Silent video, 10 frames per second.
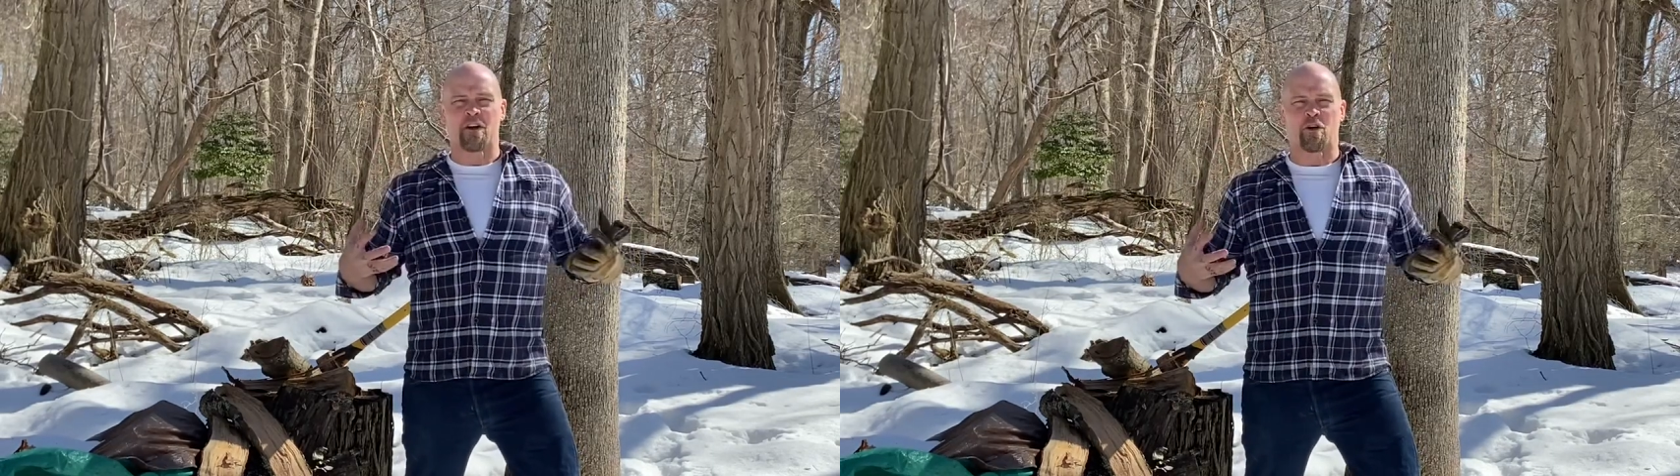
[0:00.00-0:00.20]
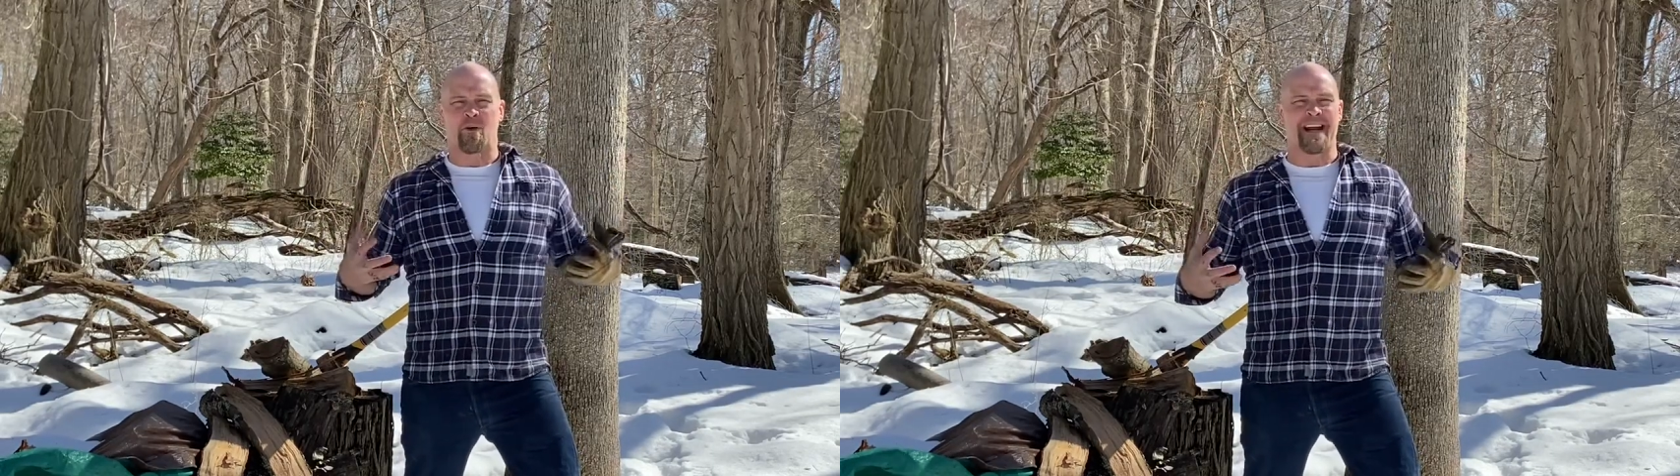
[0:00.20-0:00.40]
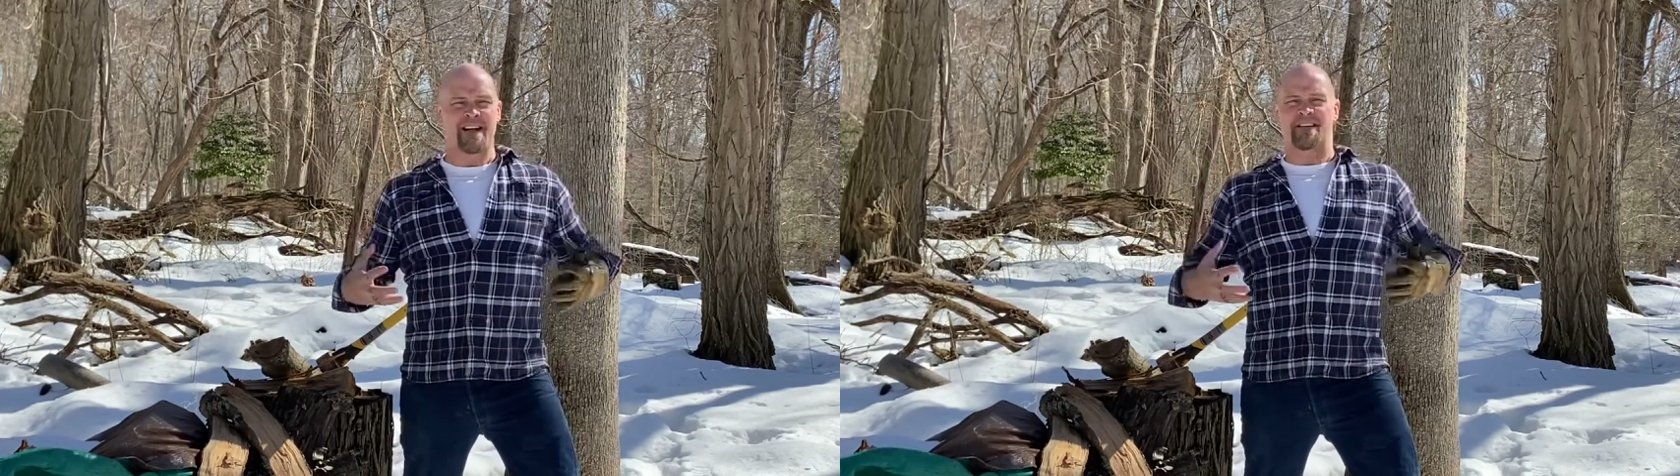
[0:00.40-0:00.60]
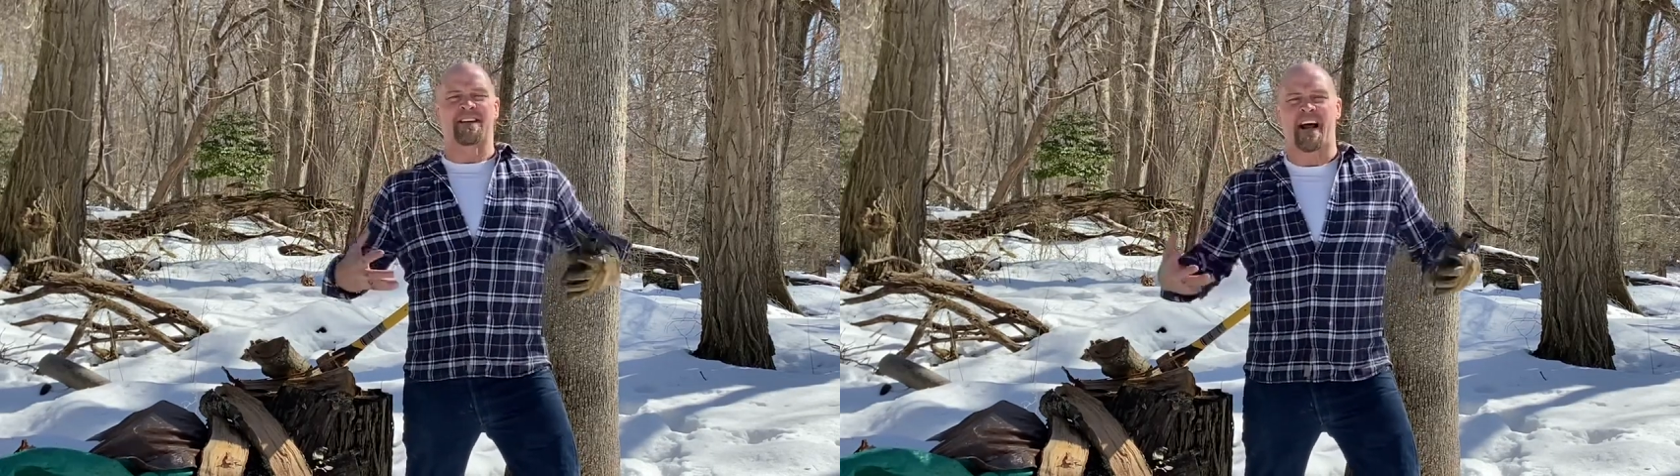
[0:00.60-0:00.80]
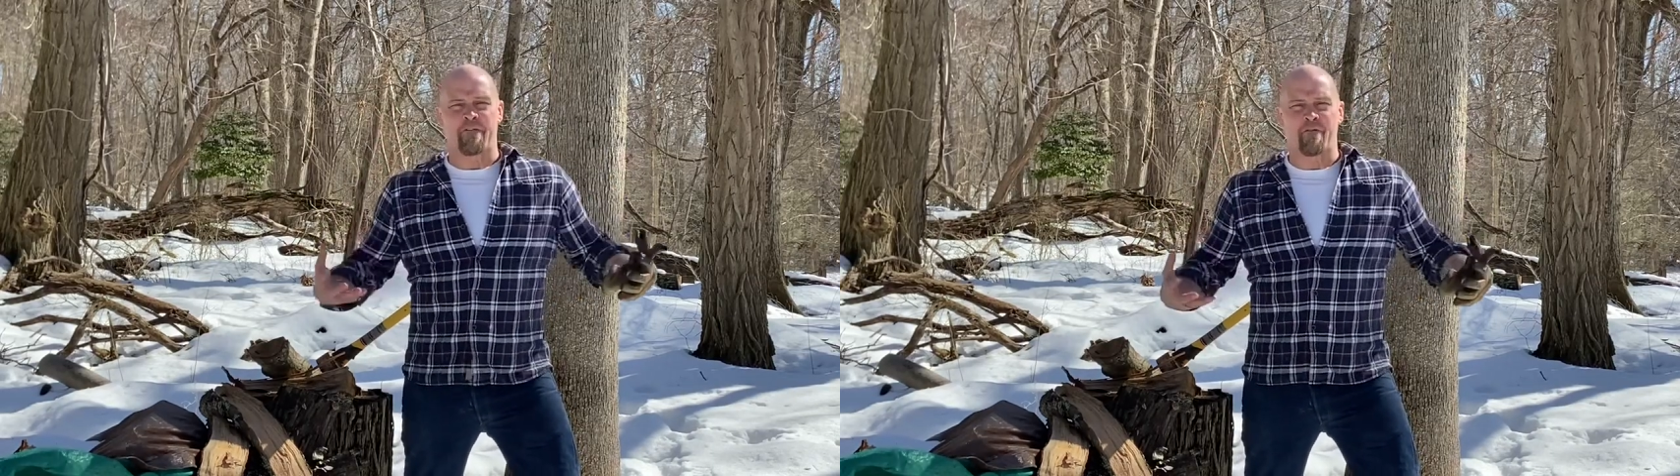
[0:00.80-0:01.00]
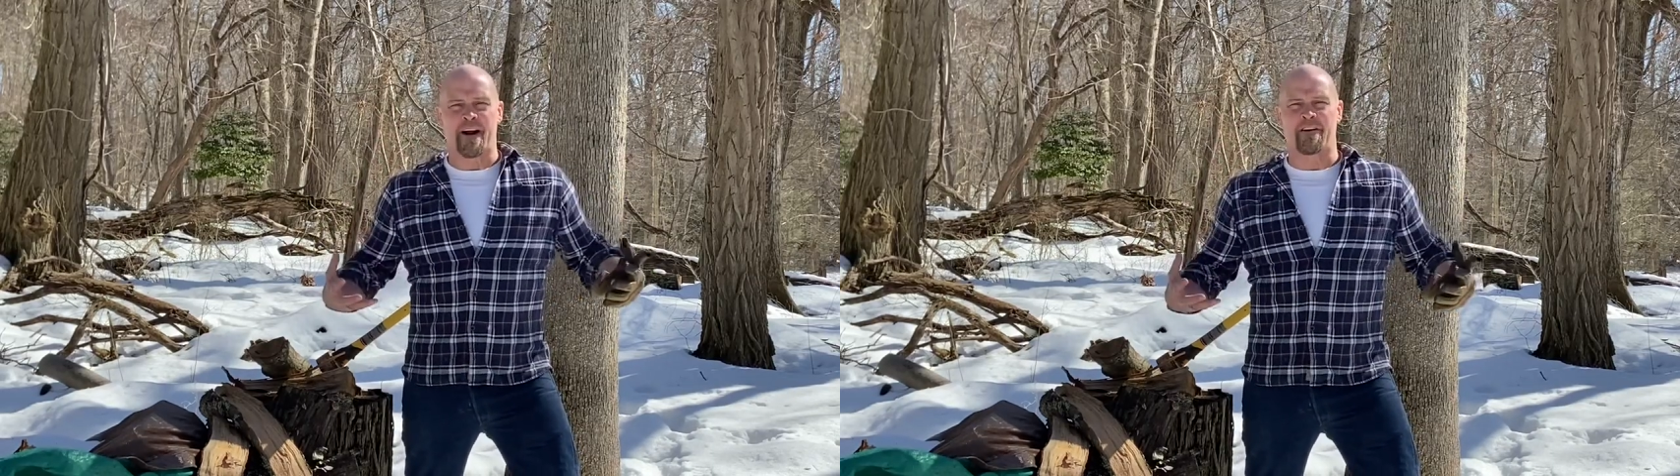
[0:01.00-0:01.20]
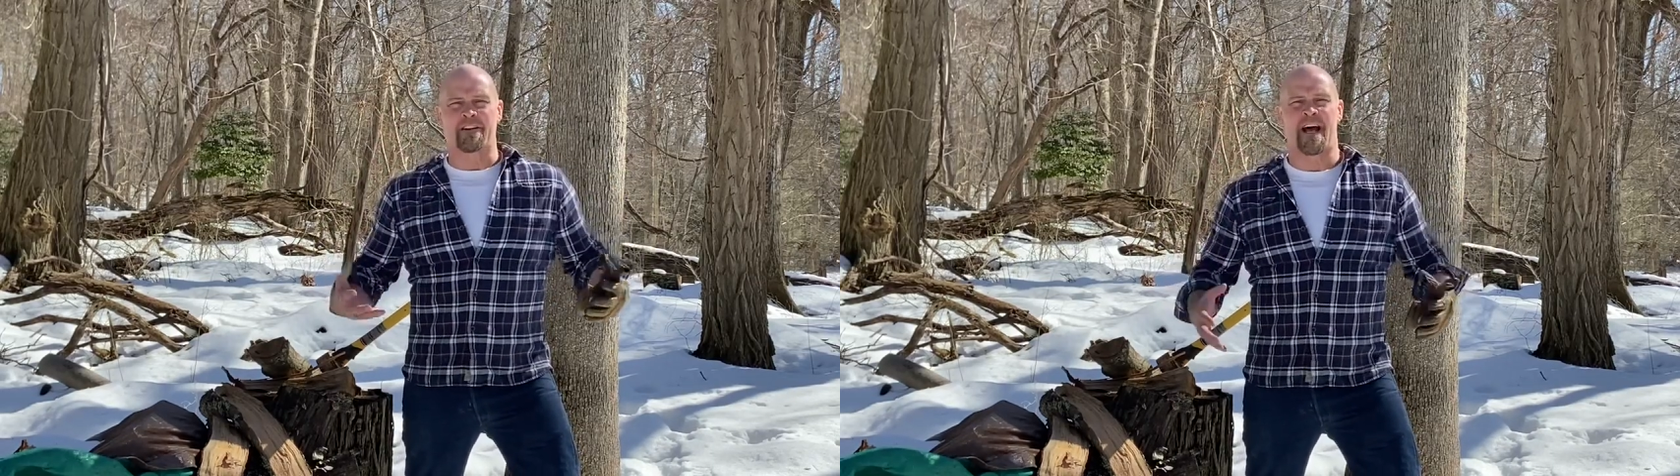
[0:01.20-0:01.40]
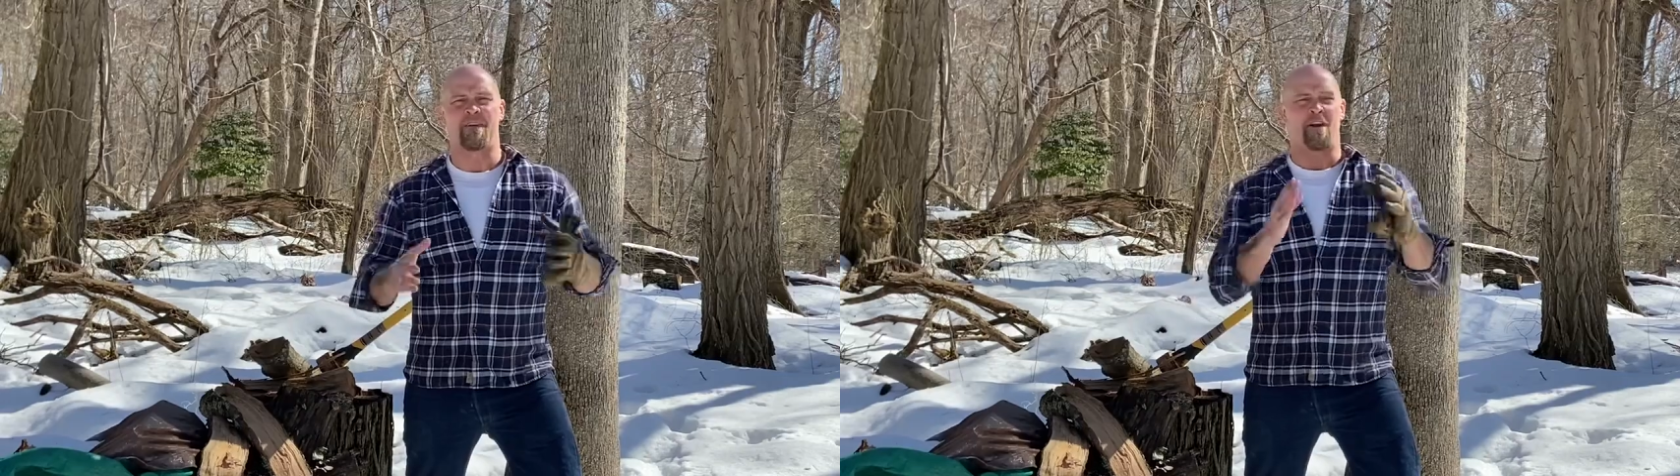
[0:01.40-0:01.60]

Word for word: their greatness and on fire in life,